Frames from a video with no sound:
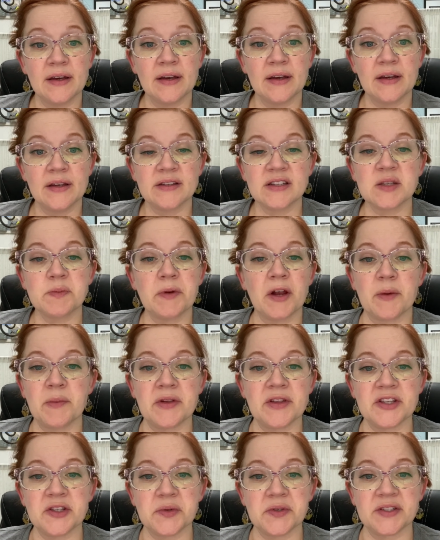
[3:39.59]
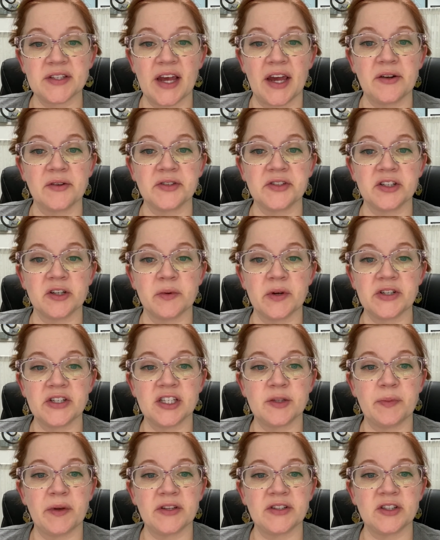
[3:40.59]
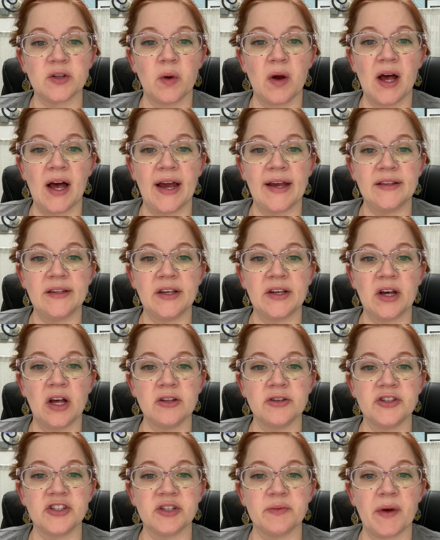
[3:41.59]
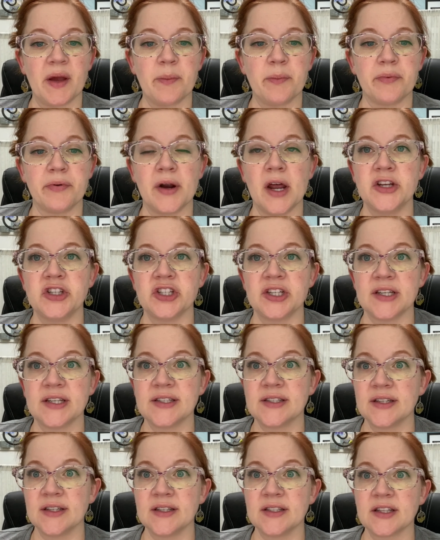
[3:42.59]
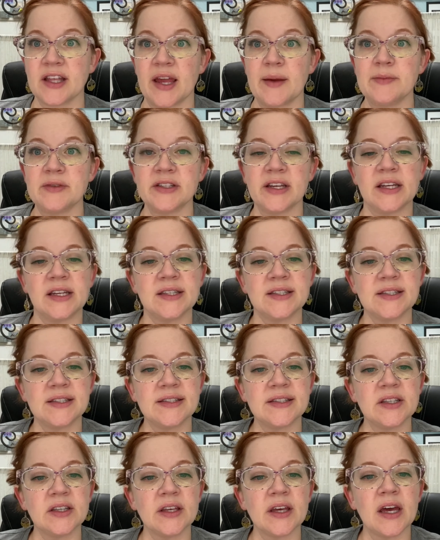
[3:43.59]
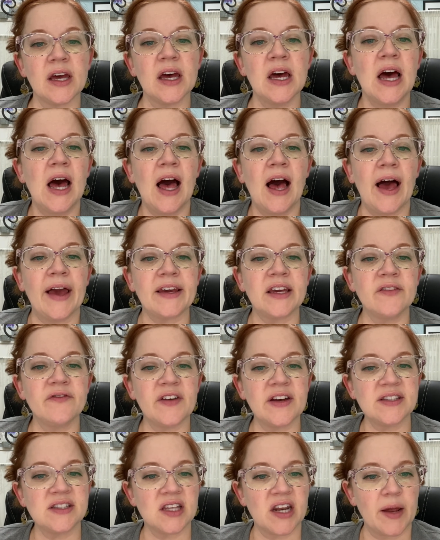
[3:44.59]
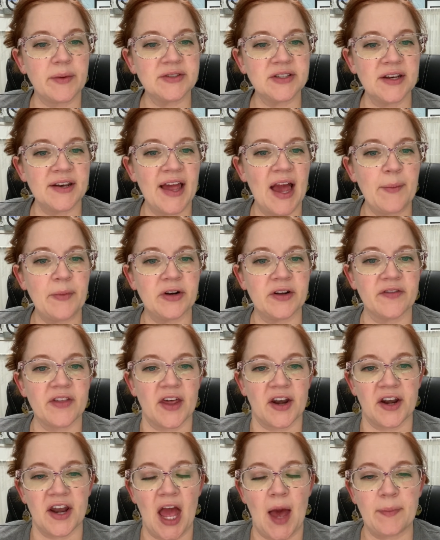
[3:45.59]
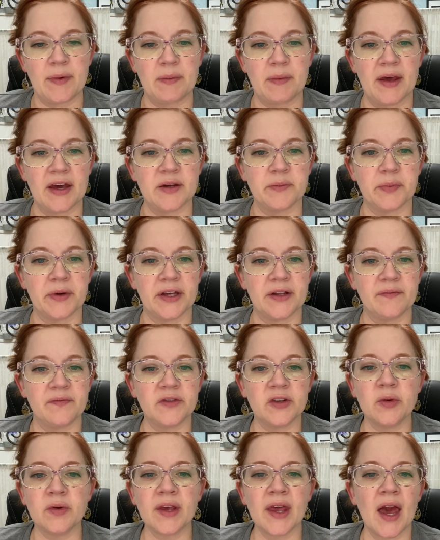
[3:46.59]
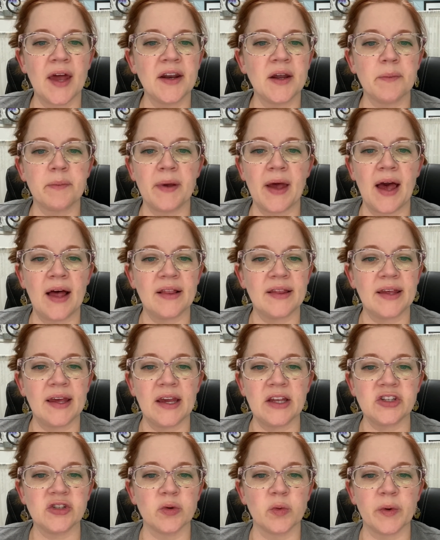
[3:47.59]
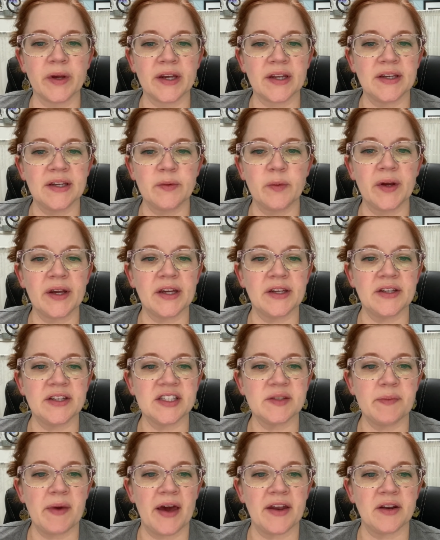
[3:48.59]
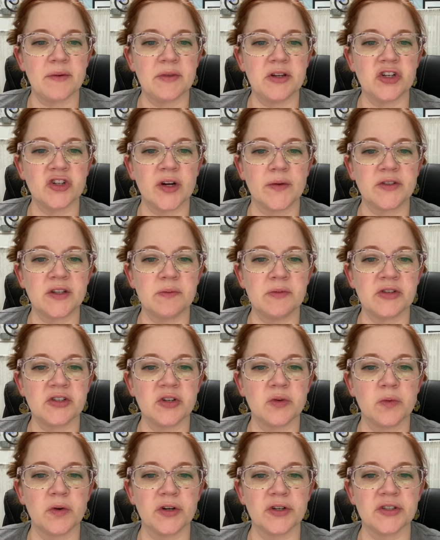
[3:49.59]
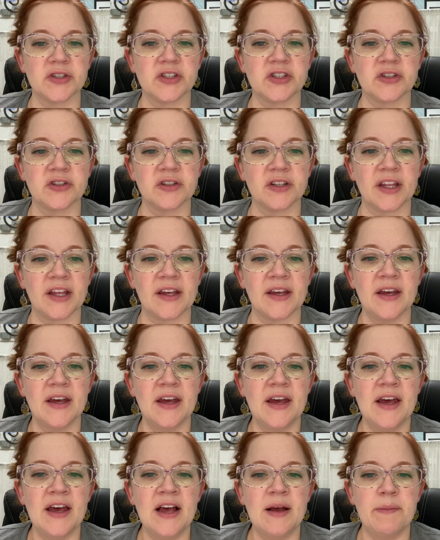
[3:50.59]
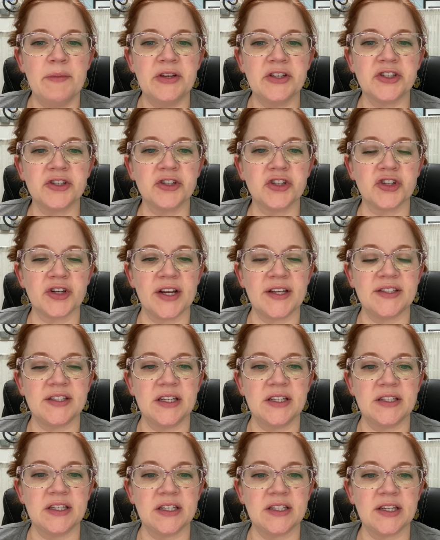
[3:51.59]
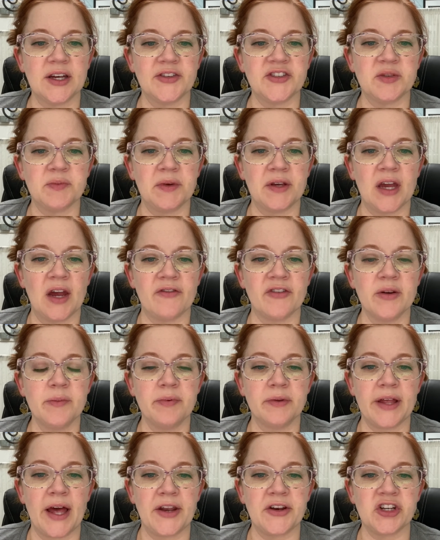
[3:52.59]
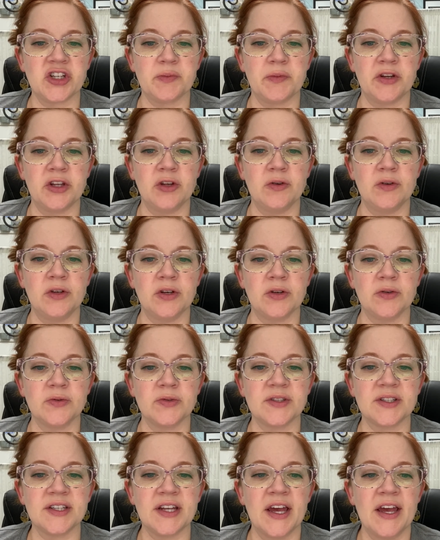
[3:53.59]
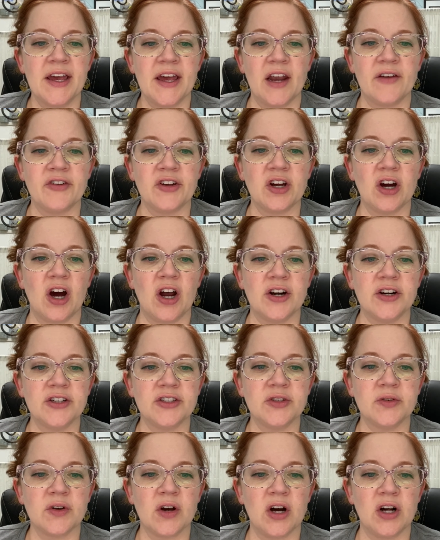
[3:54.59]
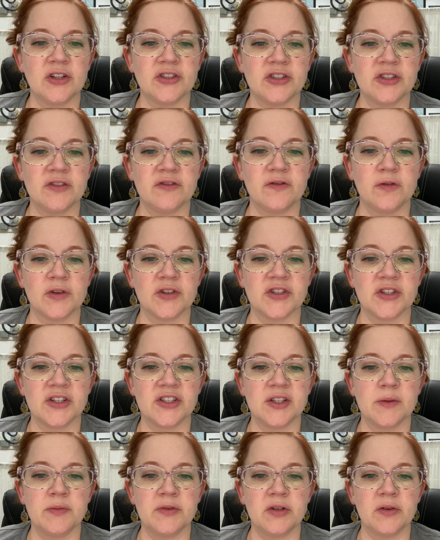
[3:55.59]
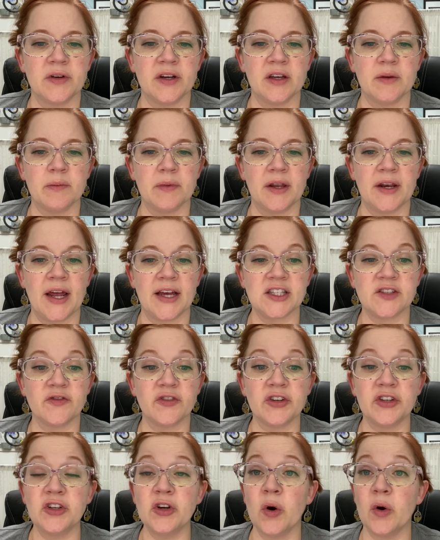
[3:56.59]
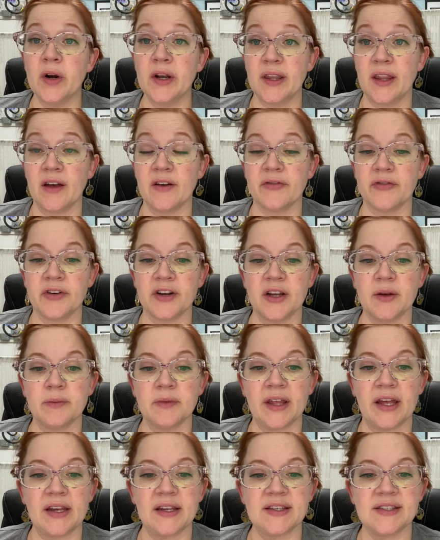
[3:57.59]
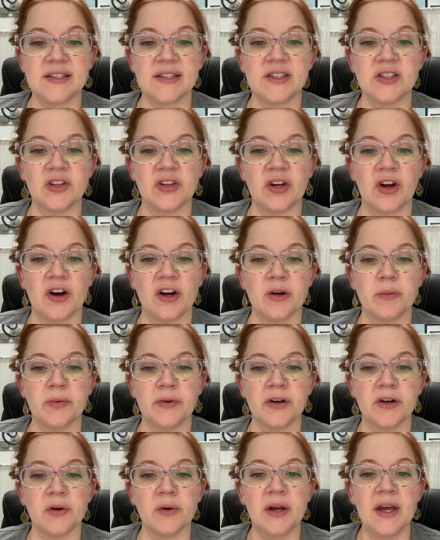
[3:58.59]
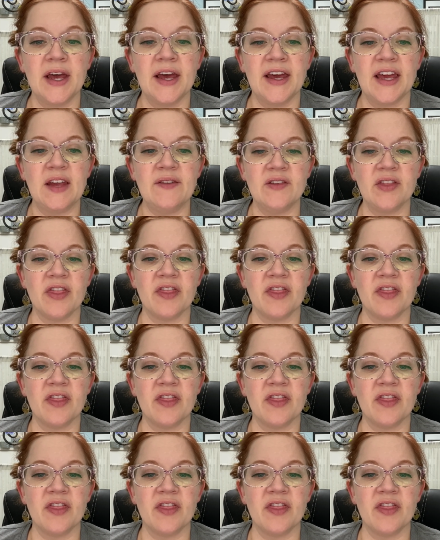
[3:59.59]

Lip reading: "Spare me this recital, sir, which has been so highly colored to my prejudice," exclaimed Lady Cecilia. "I confess that I was enamored of that unhappy man, but—" "You cannot palliate your wickedness, madam," interrupted Mr. Wharton sternly. "Mr. Tracy detailed to me every blandishment you used, every art you called into force to subdue him, and as for your love for him, Lady Cecilia Harborough, even